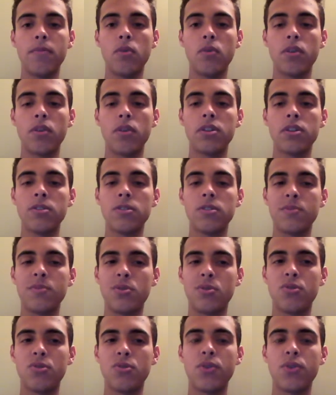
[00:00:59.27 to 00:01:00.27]
Organisms
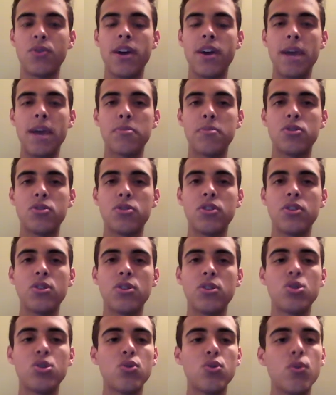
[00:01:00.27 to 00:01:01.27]
also capture and
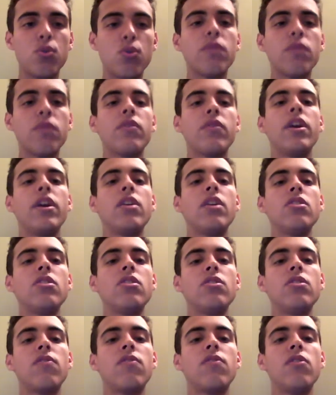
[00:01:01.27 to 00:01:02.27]
store free
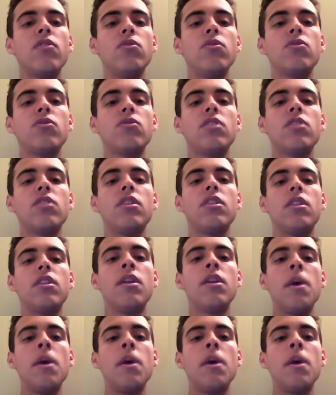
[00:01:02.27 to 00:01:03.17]
energy for use in